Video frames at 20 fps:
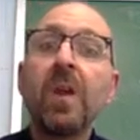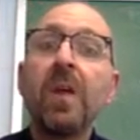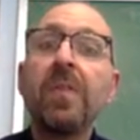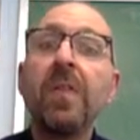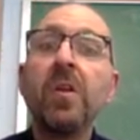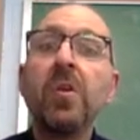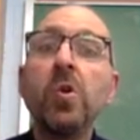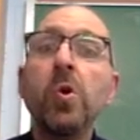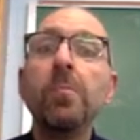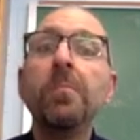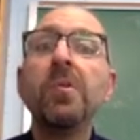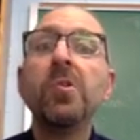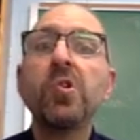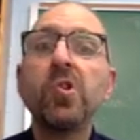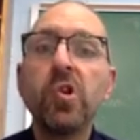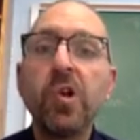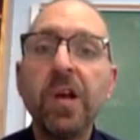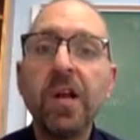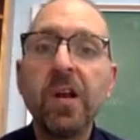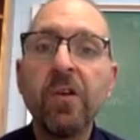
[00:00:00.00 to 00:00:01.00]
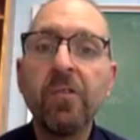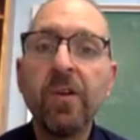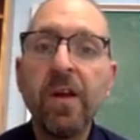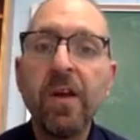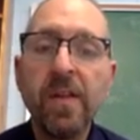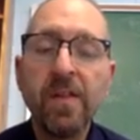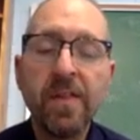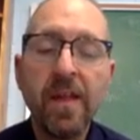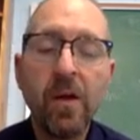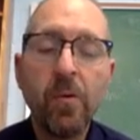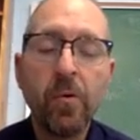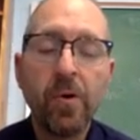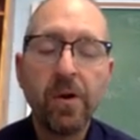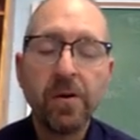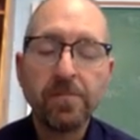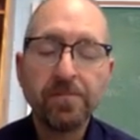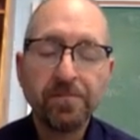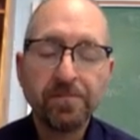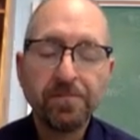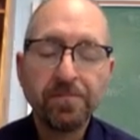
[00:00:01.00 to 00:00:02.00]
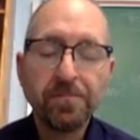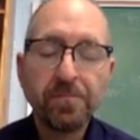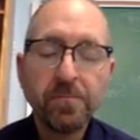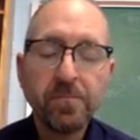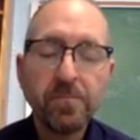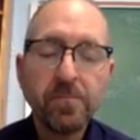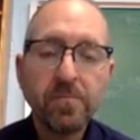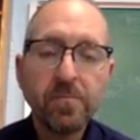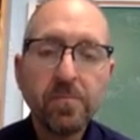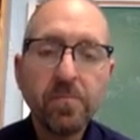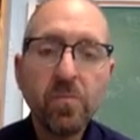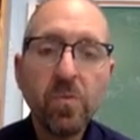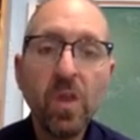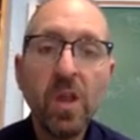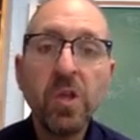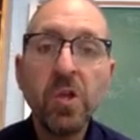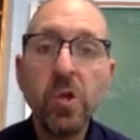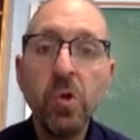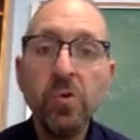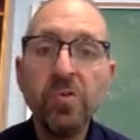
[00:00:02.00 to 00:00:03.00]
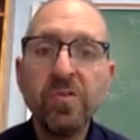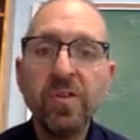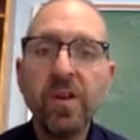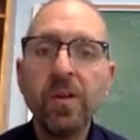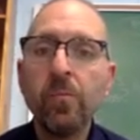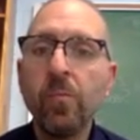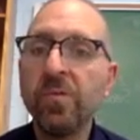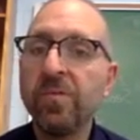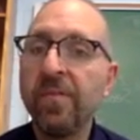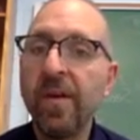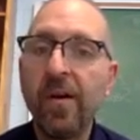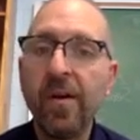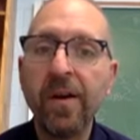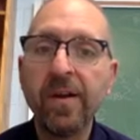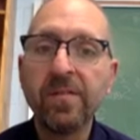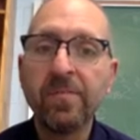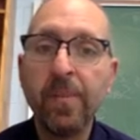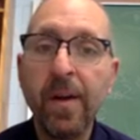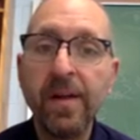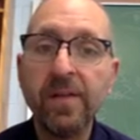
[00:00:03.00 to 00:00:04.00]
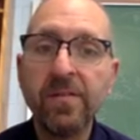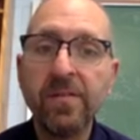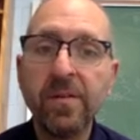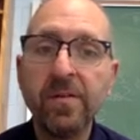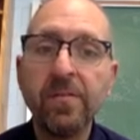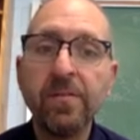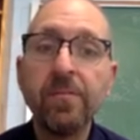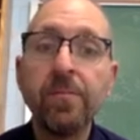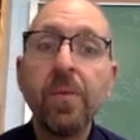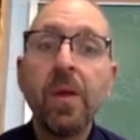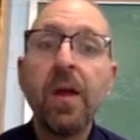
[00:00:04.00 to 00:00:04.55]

The new machinery that they were using was very expensive.